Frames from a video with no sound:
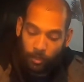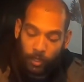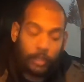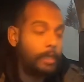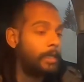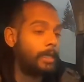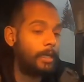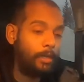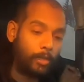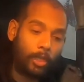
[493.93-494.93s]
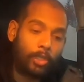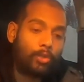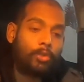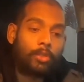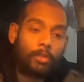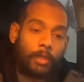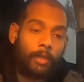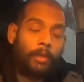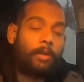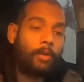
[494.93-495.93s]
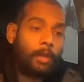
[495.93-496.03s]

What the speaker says: I like it. All the controls are laid out,